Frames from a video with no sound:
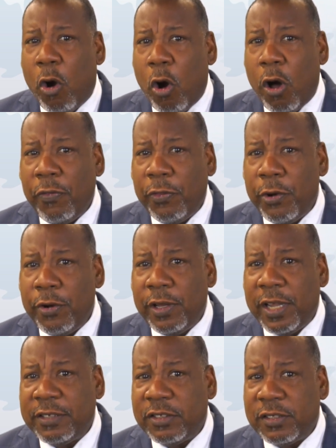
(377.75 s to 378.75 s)

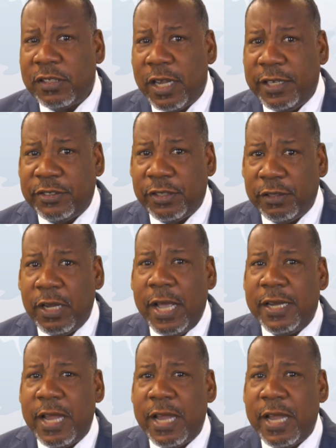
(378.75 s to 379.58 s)
authored legislation